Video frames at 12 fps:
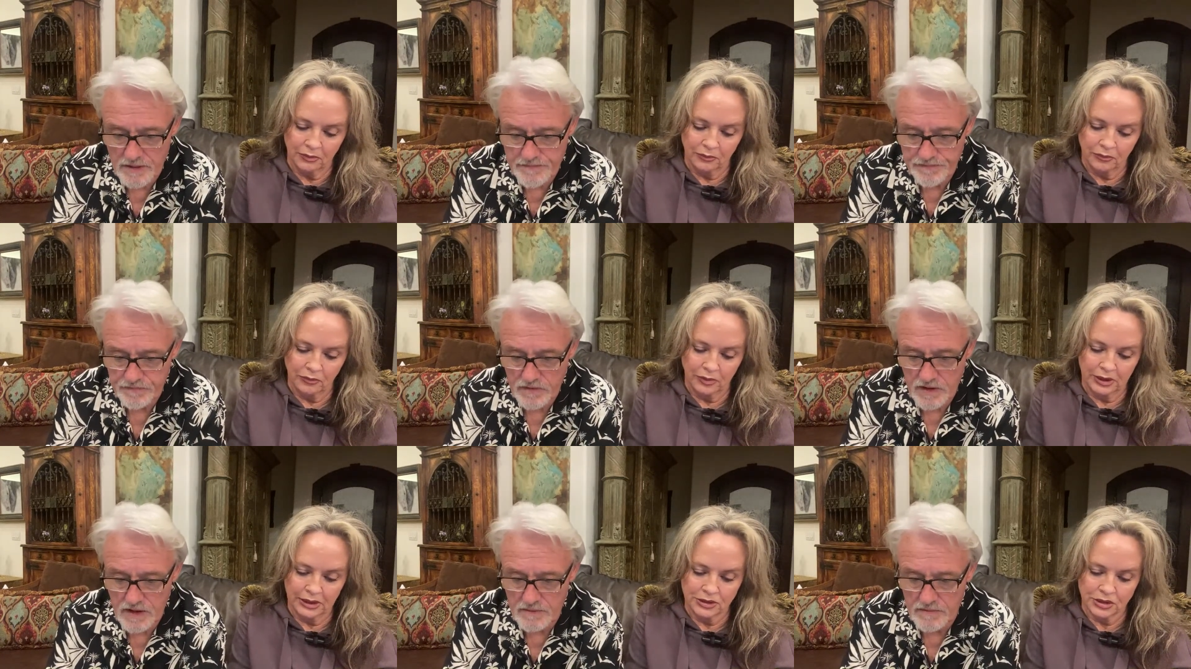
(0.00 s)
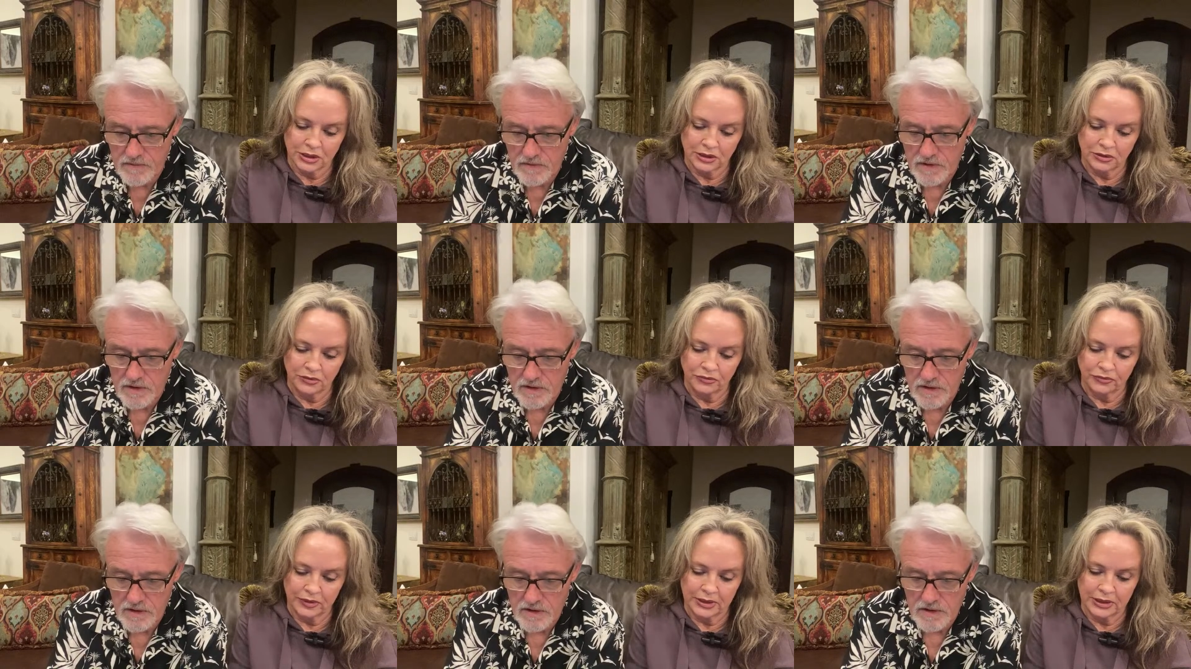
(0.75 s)
Speaker 1: Yep. What age can you
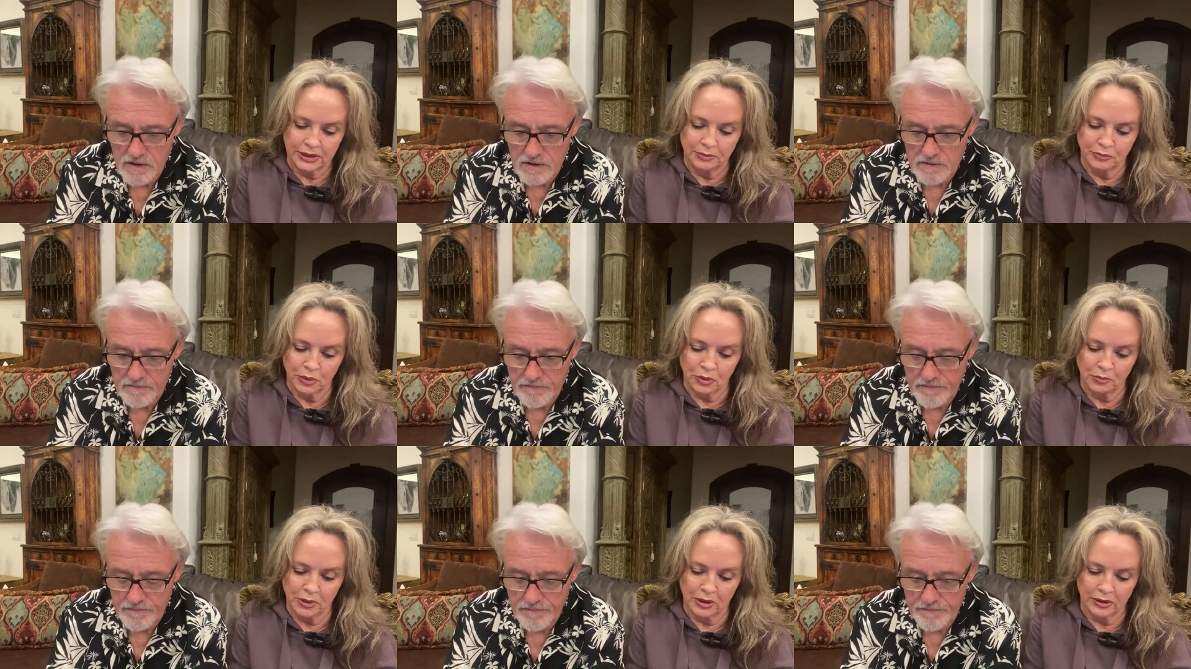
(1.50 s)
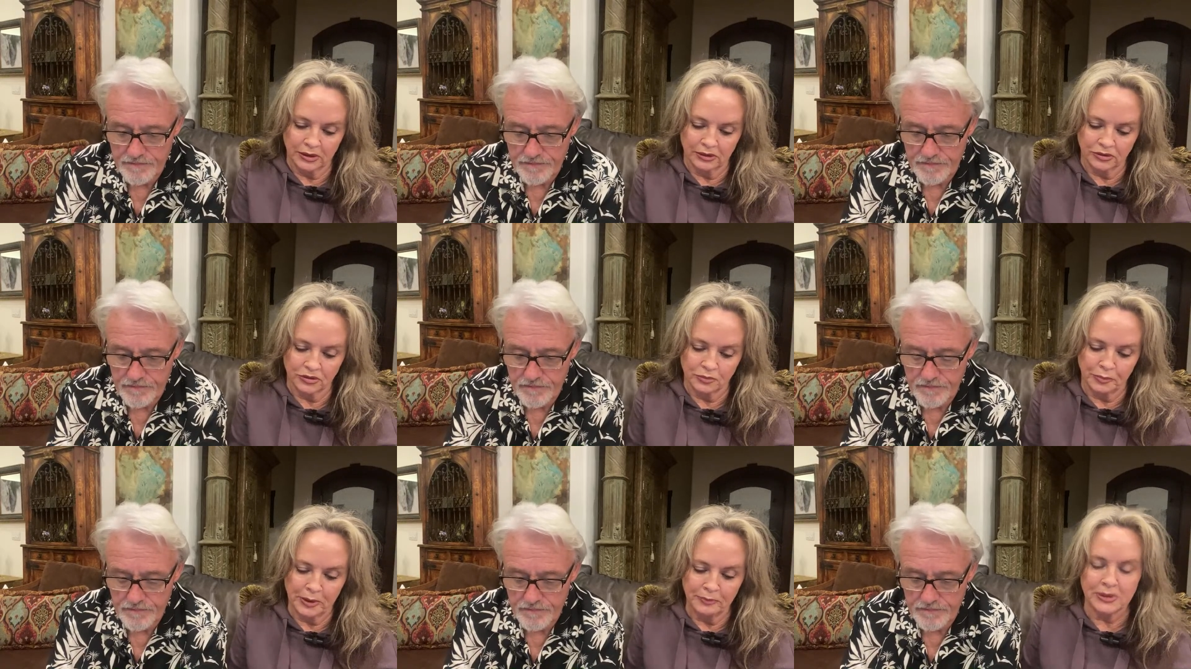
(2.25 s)
feed probiotics to
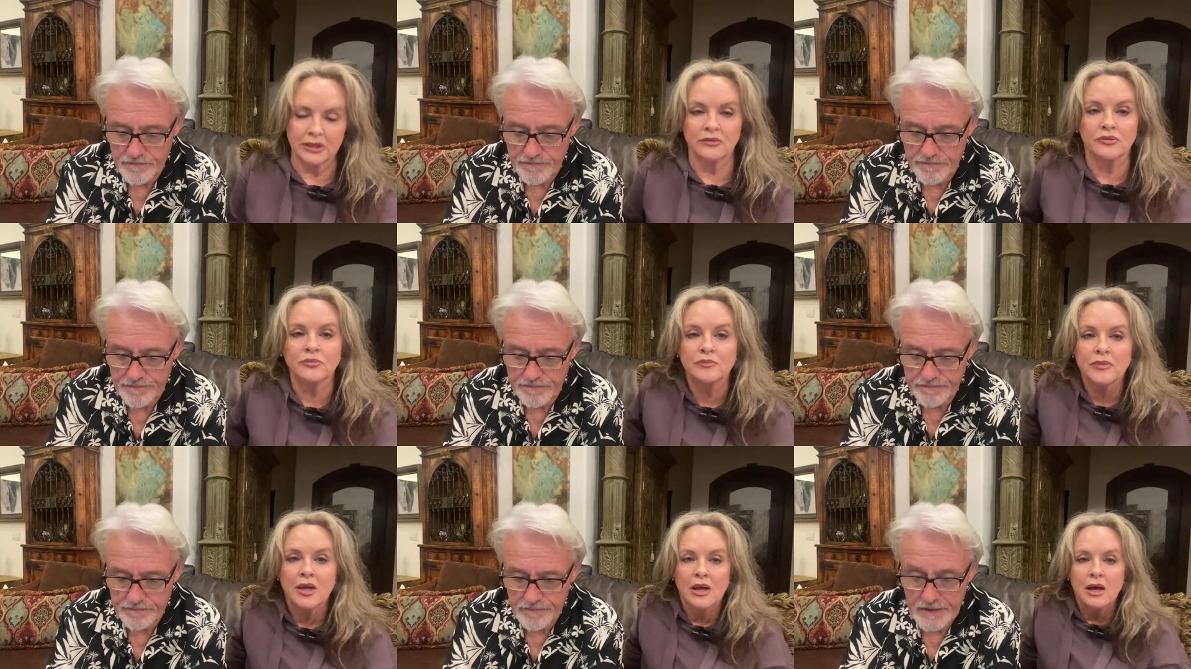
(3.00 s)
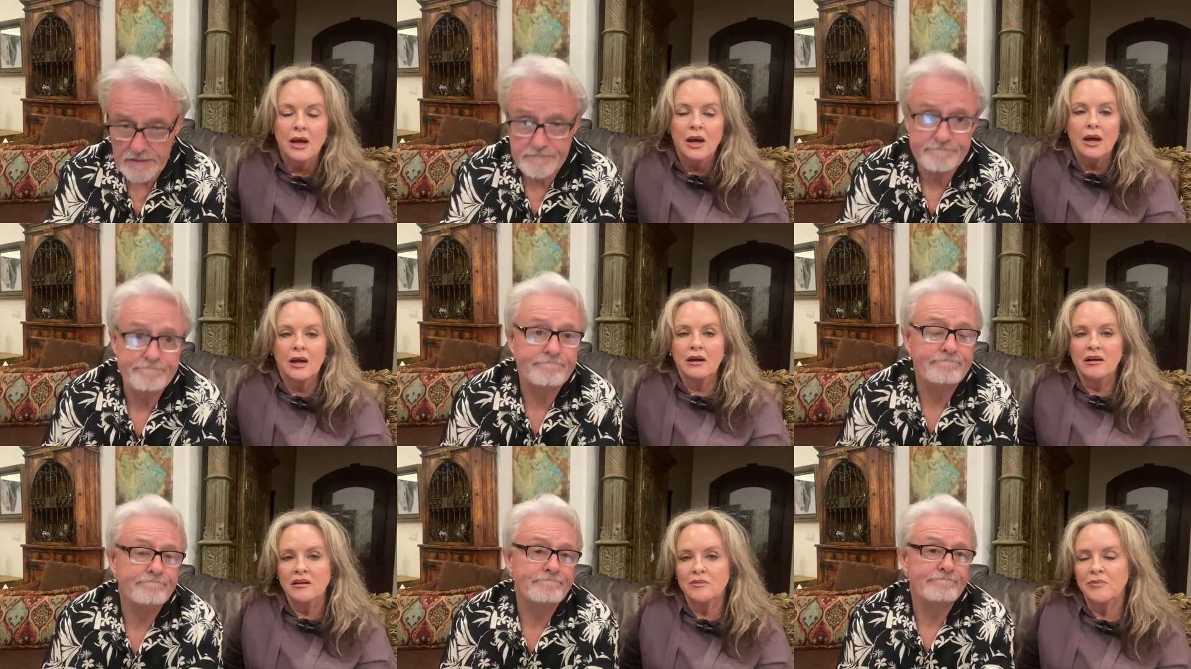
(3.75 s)
puppies?
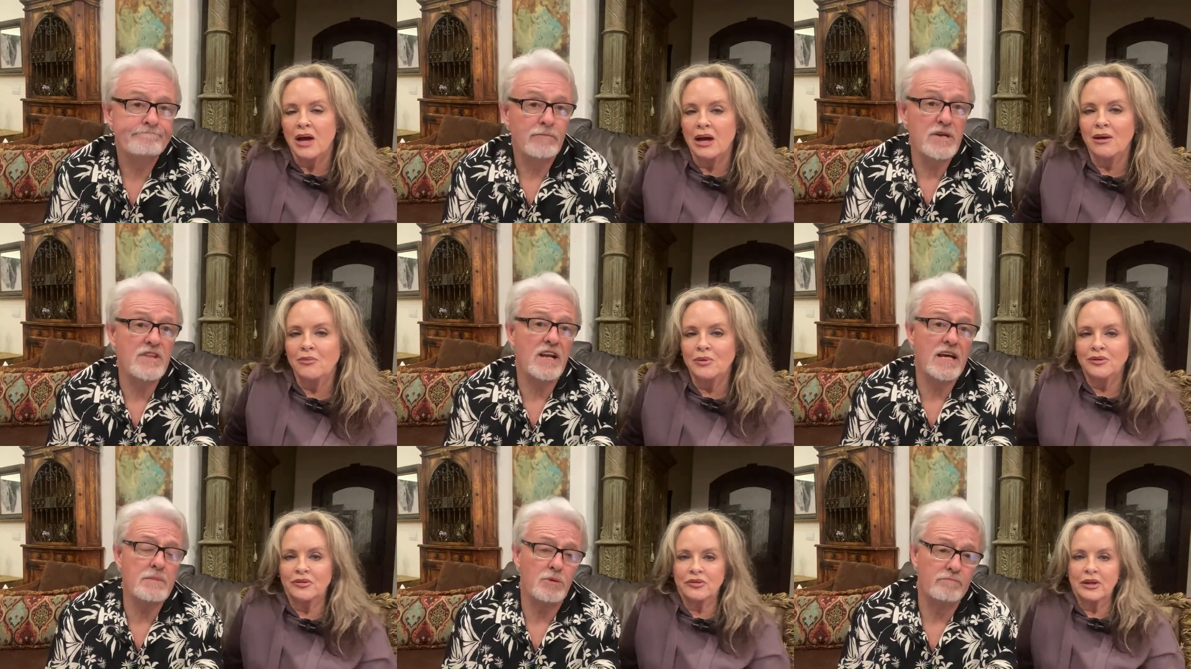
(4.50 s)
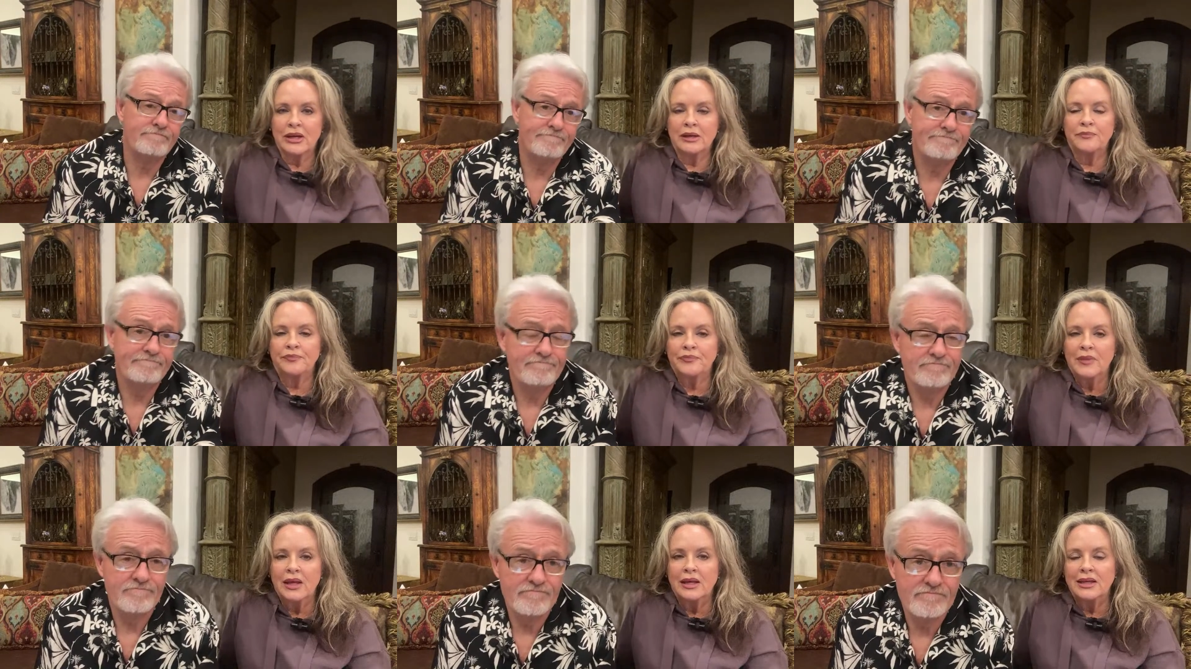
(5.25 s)
Um, I would label. say,
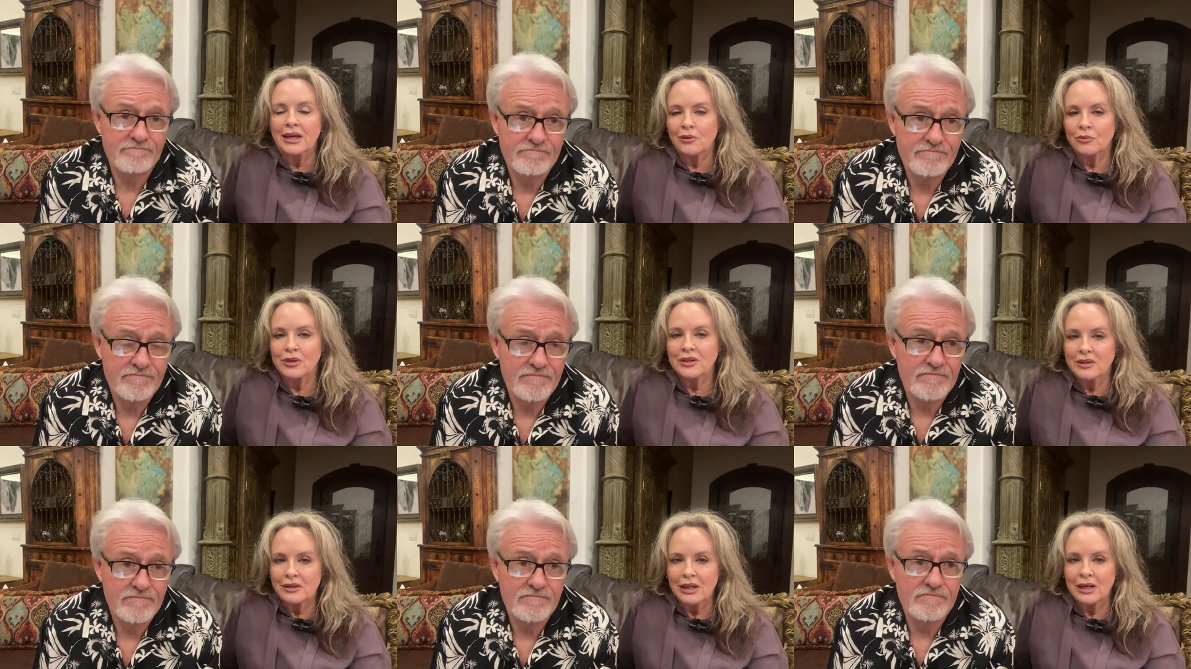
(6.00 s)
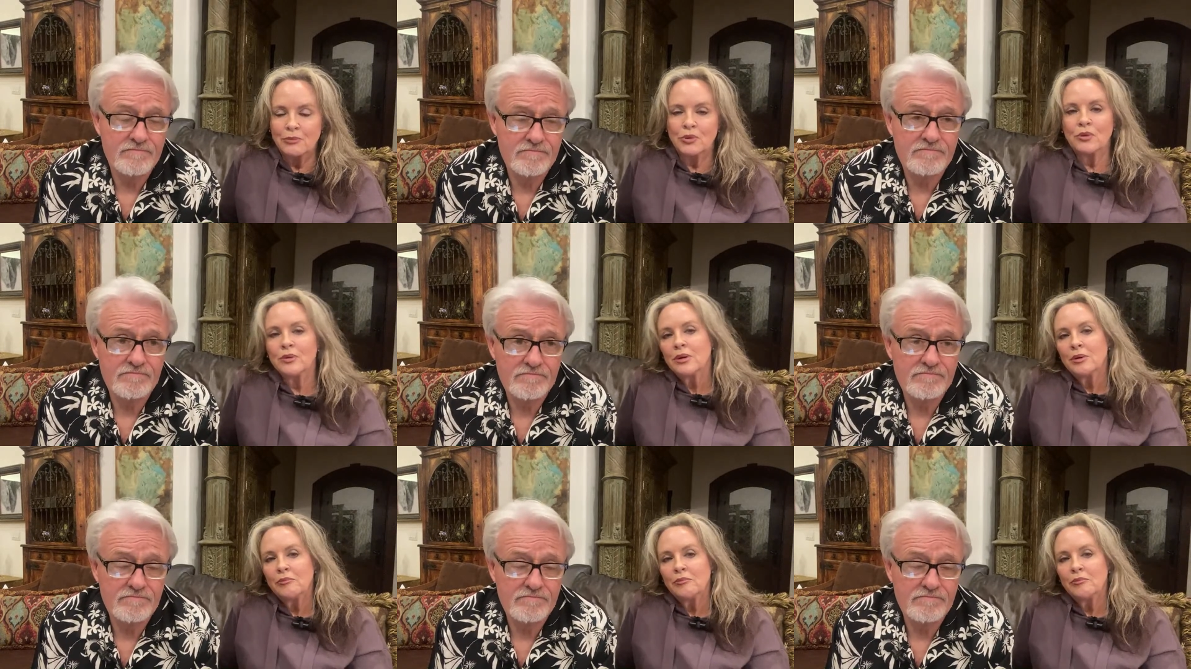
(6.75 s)
yeah, read the label.